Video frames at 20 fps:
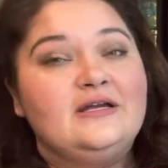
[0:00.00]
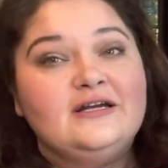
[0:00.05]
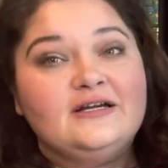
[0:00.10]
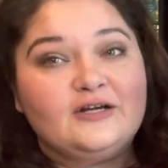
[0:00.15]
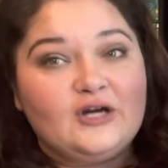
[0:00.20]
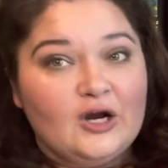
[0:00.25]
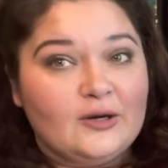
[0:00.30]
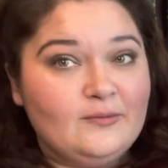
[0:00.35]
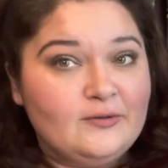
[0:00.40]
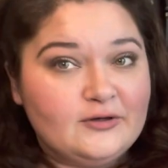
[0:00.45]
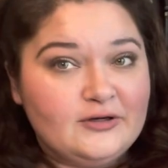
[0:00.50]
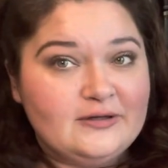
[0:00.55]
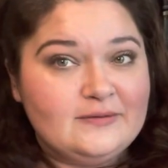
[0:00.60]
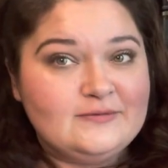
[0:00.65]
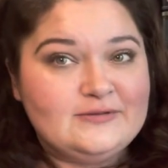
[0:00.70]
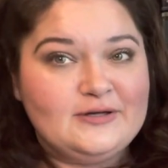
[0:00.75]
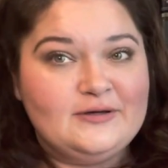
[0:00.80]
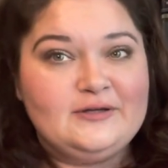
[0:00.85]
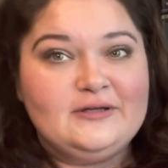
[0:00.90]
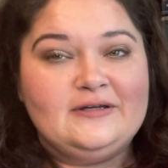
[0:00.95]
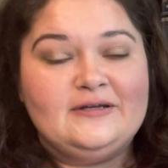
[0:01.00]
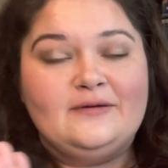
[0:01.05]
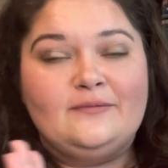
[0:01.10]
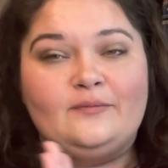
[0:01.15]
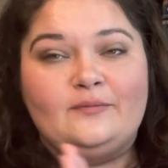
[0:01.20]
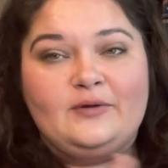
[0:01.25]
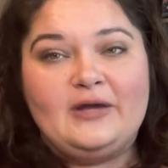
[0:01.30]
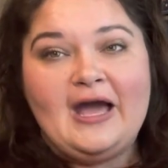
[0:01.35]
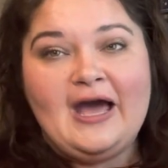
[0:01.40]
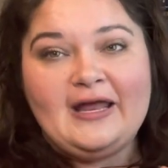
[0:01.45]
Caramel Cream
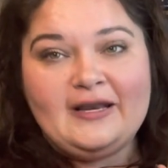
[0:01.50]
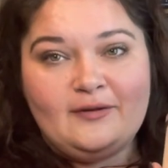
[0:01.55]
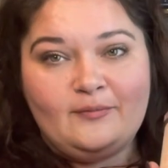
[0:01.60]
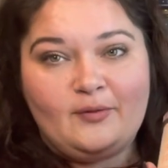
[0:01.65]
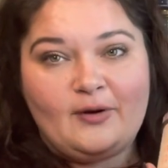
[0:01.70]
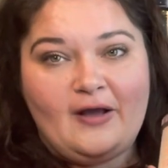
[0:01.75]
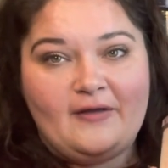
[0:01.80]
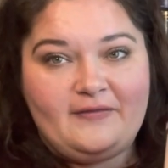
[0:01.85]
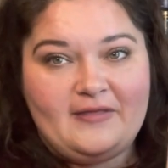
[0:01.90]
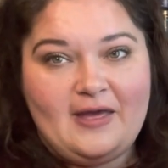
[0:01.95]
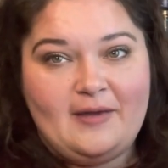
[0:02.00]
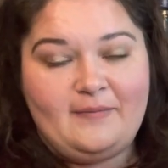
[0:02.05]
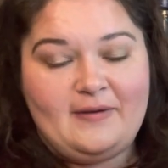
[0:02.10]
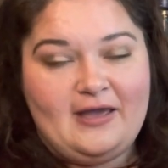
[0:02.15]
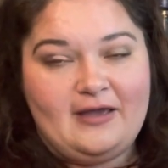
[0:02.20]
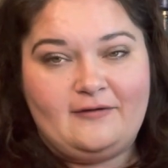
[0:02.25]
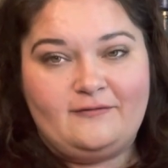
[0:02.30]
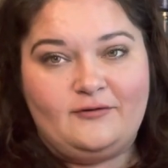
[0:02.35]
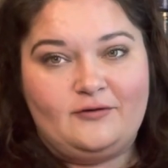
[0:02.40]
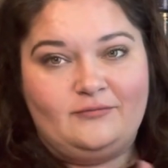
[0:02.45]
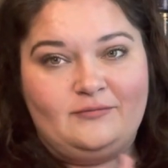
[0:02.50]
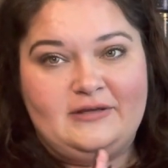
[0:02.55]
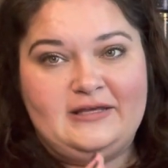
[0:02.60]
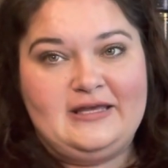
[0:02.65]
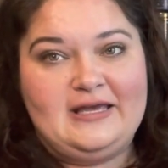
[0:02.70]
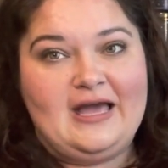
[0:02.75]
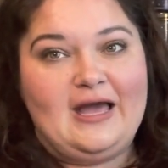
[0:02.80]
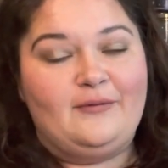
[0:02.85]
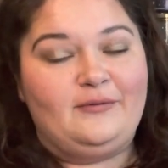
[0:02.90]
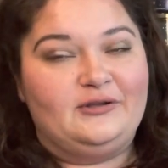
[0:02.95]
Soda kind of brought that back for
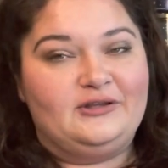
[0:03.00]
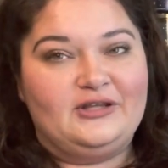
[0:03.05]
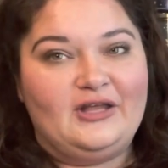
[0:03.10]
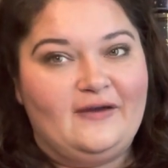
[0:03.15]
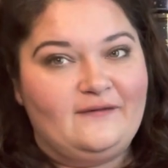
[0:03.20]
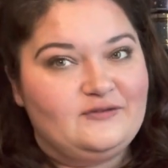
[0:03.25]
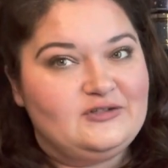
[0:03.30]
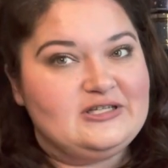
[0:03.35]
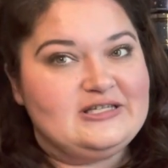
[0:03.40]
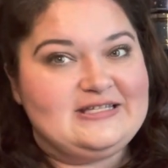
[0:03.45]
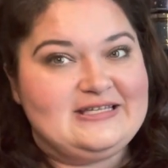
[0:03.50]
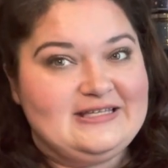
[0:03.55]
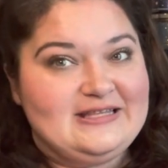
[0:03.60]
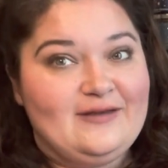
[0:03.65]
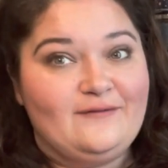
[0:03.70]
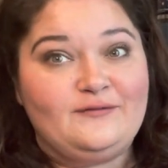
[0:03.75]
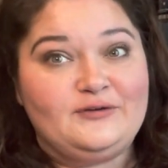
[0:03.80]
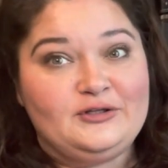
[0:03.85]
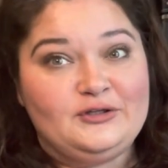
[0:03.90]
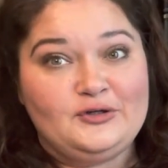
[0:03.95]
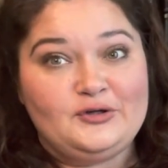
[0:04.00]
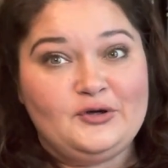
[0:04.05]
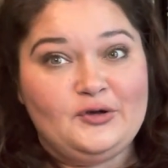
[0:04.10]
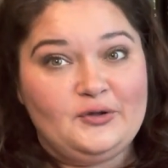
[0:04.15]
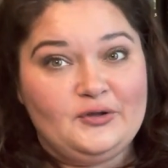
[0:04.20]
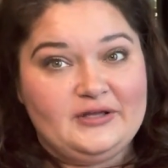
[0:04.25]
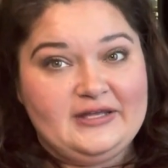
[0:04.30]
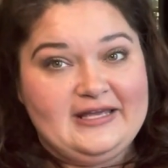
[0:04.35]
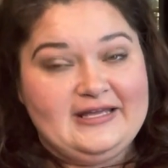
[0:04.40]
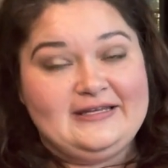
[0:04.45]
me. I would love to see that Vanilla
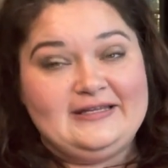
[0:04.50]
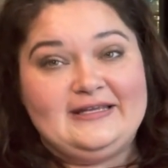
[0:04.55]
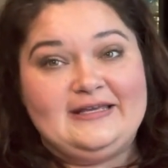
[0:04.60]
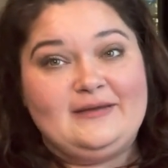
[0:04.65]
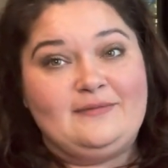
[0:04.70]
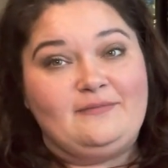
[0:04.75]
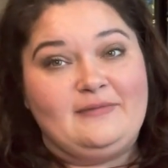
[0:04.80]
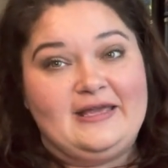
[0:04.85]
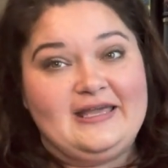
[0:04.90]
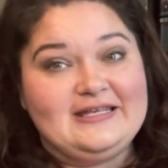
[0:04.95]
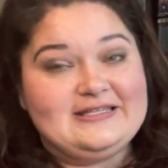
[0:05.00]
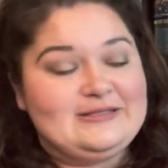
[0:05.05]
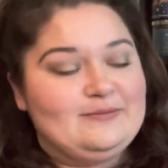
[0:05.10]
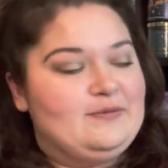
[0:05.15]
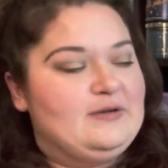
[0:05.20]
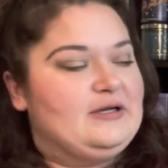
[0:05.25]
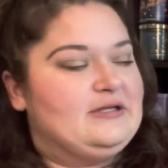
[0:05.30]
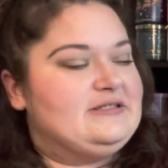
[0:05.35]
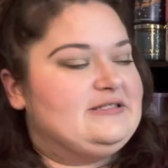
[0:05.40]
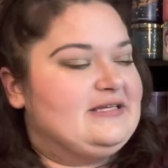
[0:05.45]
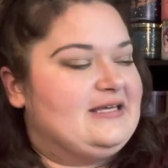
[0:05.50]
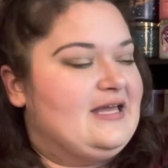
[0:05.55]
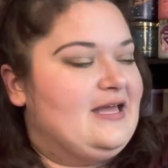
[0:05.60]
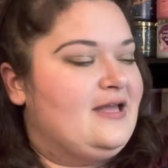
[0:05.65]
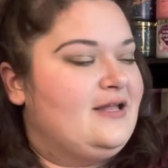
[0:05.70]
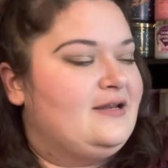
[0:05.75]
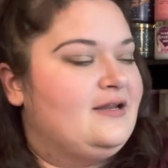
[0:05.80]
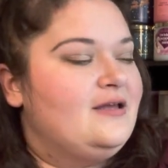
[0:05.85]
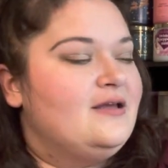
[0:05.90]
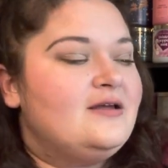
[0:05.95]
Cola Candy make its appearance
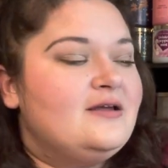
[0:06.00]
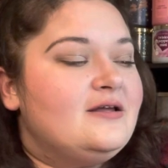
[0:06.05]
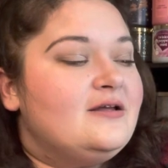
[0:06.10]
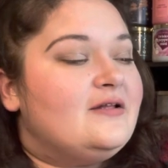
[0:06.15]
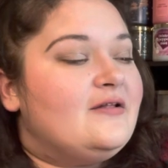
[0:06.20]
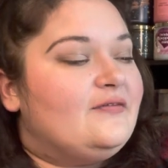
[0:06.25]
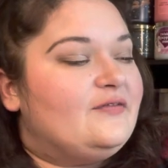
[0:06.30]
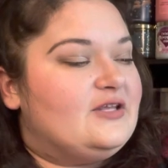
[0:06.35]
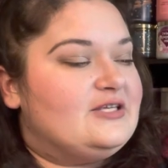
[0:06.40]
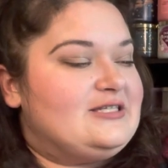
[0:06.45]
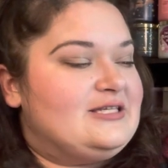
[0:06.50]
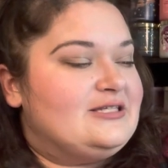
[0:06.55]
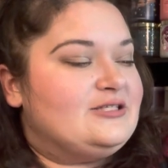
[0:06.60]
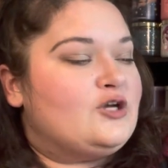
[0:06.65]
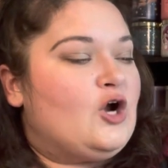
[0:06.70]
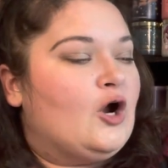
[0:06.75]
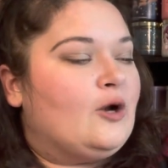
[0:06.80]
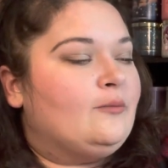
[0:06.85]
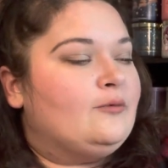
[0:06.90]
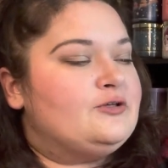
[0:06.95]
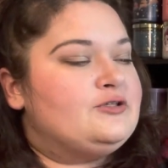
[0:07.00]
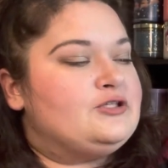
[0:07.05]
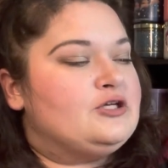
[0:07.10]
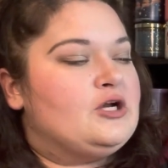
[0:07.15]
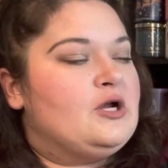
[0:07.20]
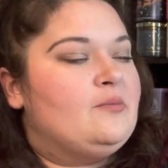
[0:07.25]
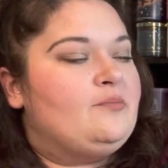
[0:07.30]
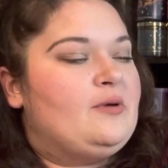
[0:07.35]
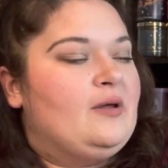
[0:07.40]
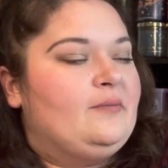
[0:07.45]
again. This is caramel
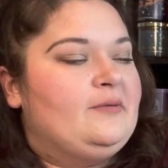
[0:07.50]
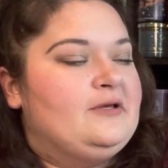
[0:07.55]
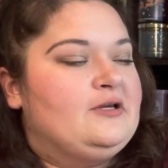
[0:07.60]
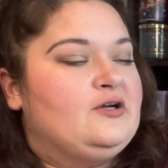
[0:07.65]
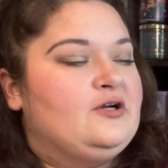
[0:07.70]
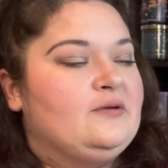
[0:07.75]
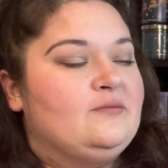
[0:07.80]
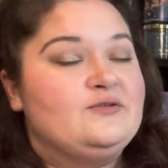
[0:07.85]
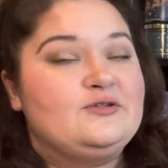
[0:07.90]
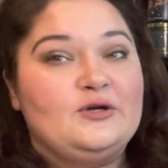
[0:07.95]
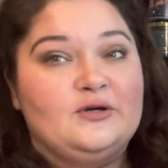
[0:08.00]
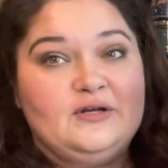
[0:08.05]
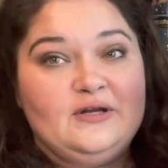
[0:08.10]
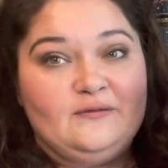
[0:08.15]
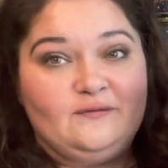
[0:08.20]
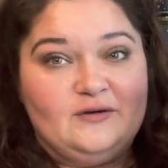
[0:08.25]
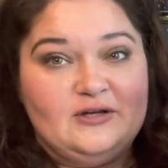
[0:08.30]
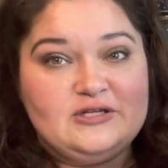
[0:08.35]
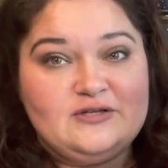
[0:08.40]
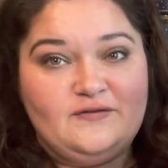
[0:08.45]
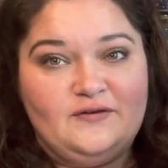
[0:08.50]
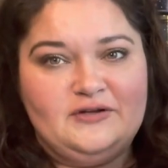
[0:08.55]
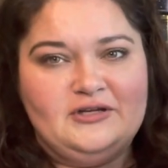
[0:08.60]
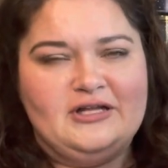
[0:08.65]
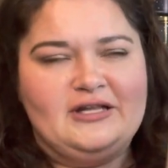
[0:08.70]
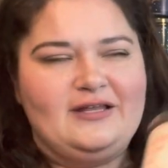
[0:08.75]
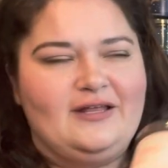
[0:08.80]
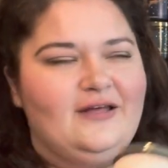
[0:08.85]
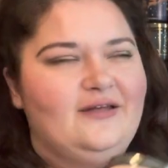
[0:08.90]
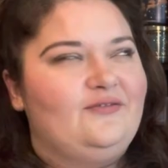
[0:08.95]
syrup, bubbly cream soda, and rich
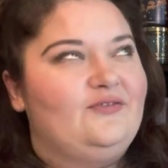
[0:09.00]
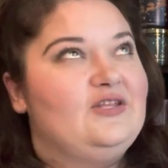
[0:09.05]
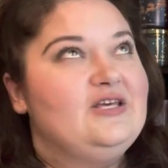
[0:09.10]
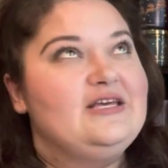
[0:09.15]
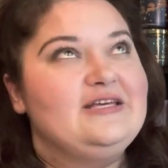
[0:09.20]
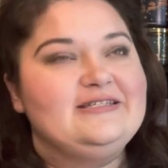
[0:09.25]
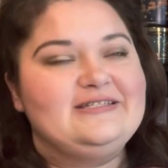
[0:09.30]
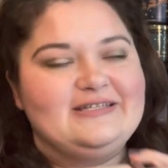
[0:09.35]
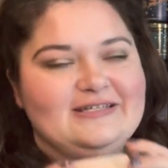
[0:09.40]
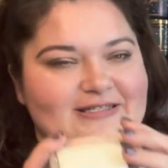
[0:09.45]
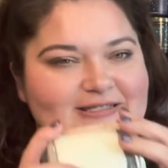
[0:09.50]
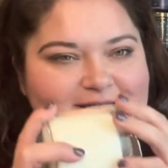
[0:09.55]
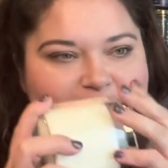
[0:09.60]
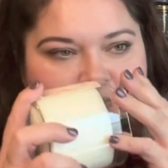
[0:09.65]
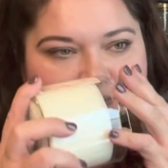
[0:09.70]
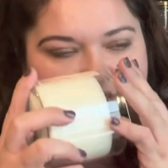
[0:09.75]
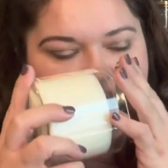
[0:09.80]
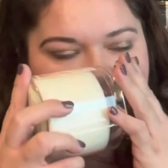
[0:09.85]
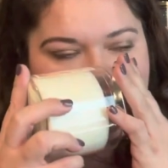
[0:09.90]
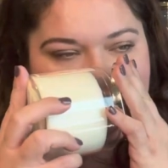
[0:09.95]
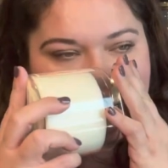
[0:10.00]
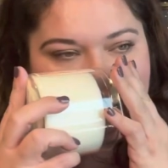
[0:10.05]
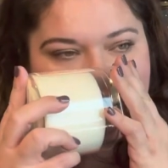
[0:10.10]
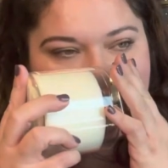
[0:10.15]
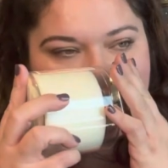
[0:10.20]
vanilla. This is so good.